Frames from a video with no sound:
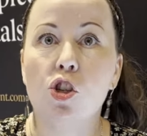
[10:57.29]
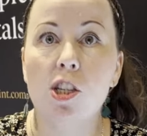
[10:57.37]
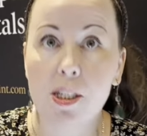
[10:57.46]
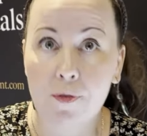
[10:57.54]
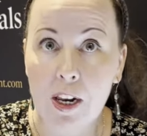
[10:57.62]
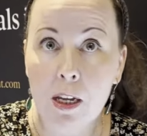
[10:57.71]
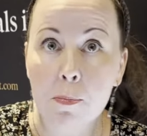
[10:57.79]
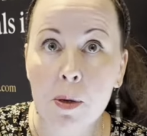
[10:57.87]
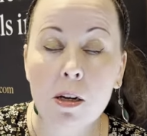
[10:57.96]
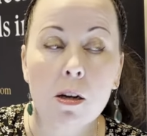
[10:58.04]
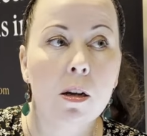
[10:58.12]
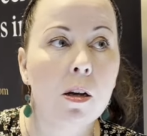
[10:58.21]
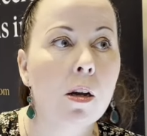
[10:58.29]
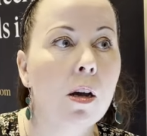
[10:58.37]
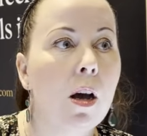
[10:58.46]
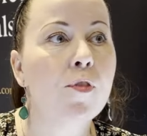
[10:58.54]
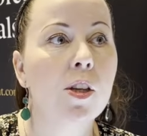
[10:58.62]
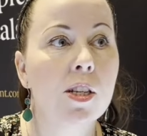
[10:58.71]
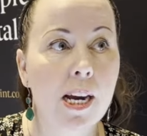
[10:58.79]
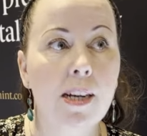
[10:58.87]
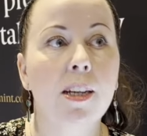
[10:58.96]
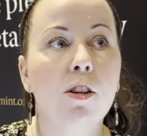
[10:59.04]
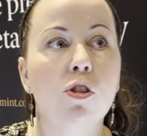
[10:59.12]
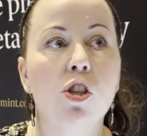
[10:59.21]
and development for the
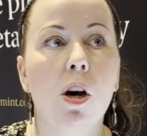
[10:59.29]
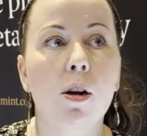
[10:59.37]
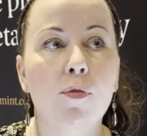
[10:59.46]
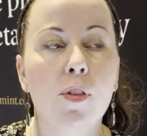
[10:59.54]
technical side of